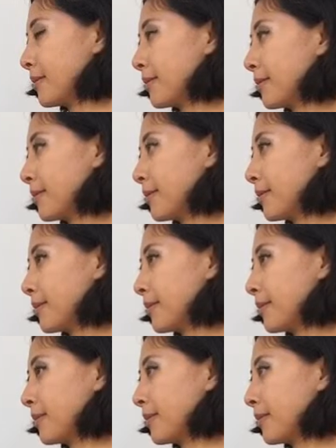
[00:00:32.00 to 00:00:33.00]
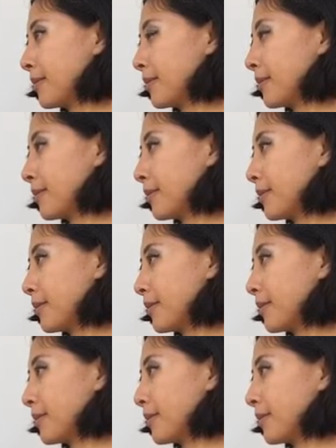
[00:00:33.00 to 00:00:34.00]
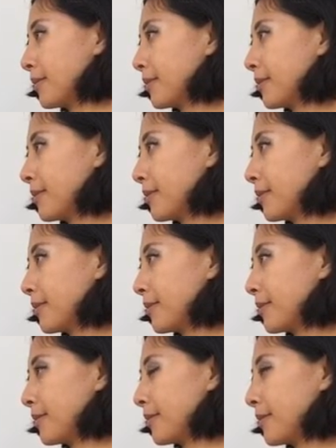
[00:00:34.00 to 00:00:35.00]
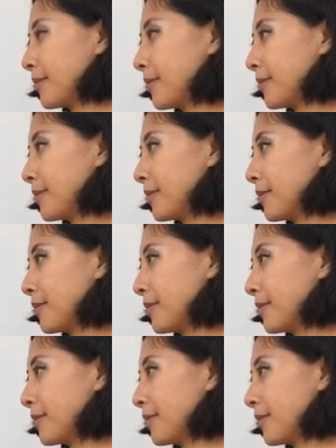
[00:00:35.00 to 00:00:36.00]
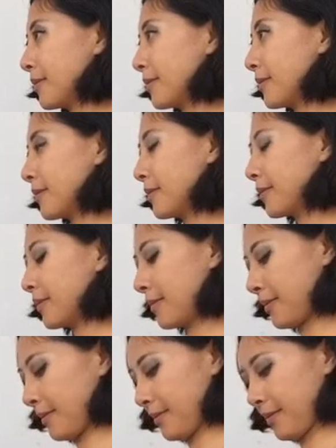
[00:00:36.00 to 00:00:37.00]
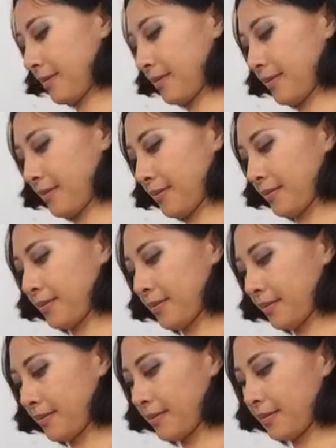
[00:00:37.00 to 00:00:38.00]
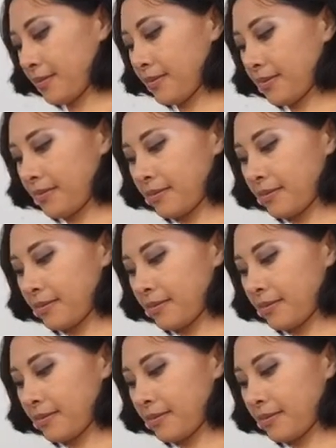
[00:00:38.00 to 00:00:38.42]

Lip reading: (no one is talking)